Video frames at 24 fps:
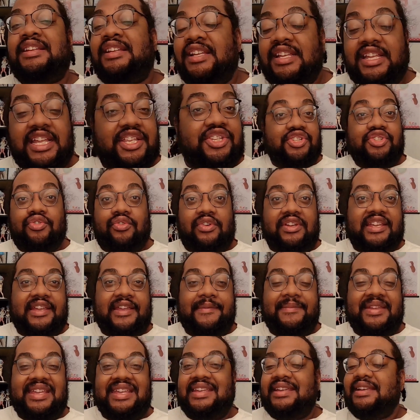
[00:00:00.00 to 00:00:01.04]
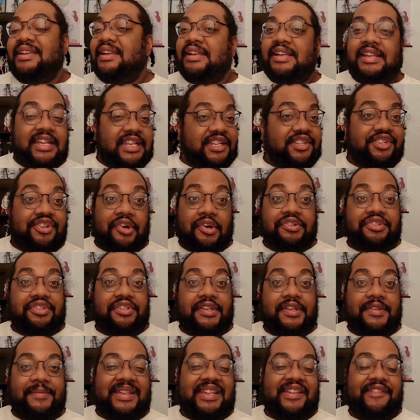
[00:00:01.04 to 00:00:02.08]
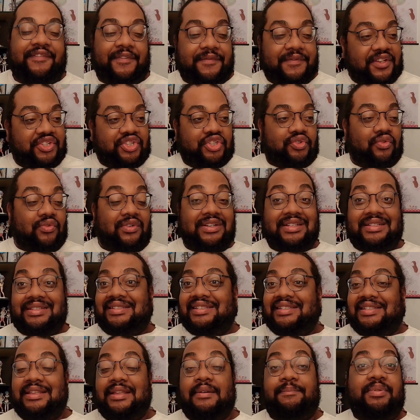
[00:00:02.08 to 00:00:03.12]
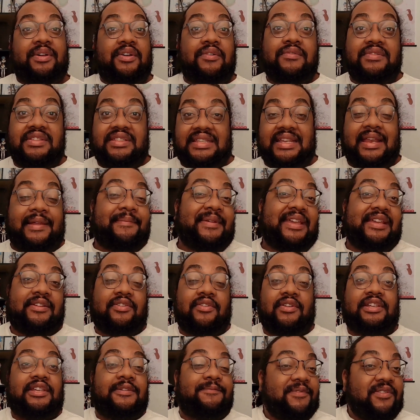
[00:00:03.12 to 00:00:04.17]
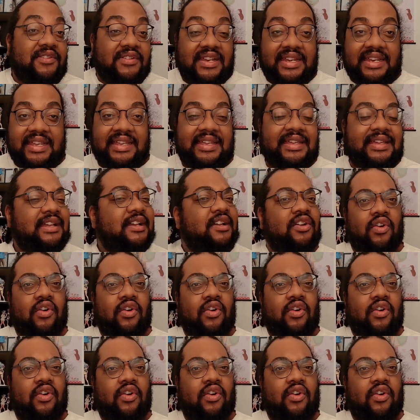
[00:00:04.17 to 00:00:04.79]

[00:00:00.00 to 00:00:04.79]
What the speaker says: enjoying me, indulging in me, from the shorts to the posts that I make on community,